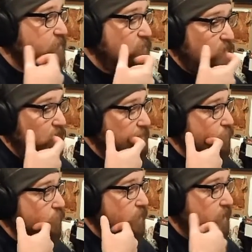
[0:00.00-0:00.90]

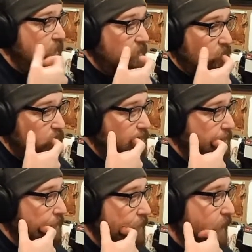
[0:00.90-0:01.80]
2001,
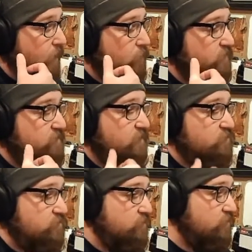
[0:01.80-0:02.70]
I was a
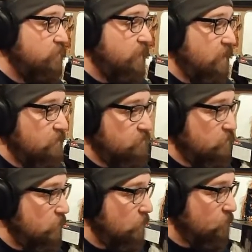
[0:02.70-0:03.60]
junior in high
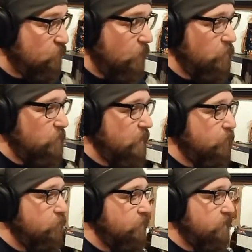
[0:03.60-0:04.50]
school. So I wouldn't be able
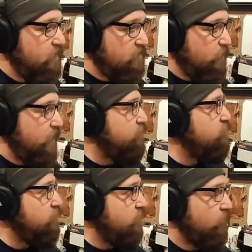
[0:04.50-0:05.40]
to enlist my
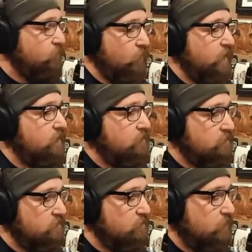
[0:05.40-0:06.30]
junior
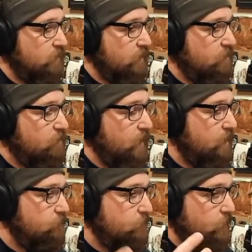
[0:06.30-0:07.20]
friends, right? My